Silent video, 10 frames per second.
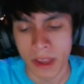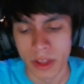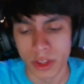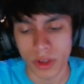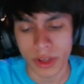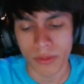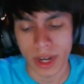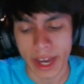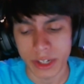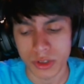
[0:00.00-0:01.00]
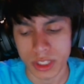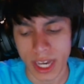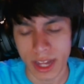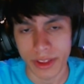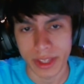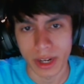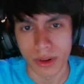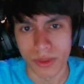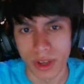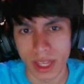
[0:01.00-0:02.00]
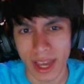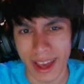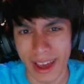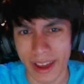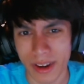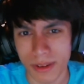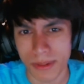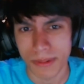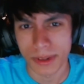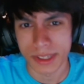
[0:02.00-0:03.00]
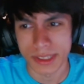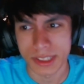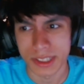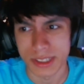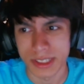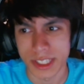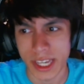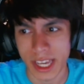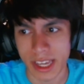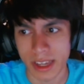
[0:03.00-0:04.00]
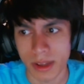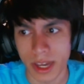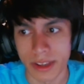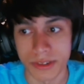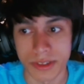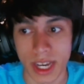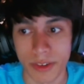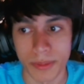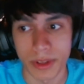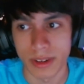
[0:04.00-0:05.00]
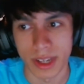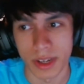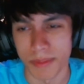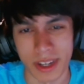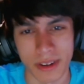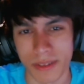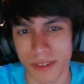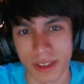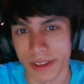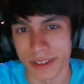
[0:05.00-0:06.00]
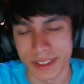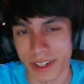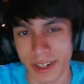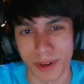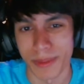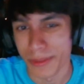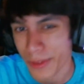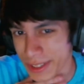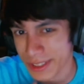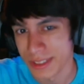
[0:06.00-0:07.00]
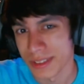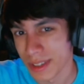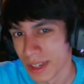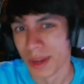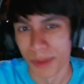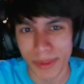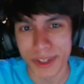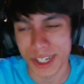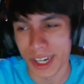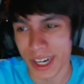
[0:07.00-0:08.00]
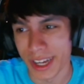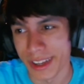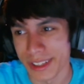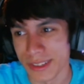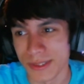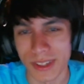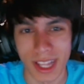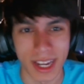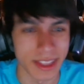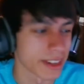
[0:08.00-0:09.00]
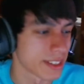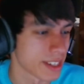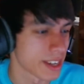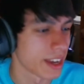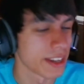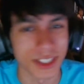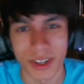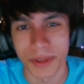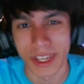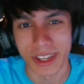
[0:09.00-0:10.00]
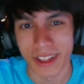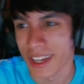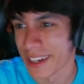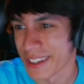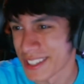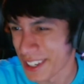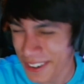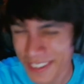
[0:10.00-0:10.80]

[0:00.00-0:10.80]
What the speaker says: The only natural talent that I really had was singing. I used to have it, but now I'm not really a good singer anymore. My voice is pretty much gone due to a lot of things, aka screaming a lot on YouTube,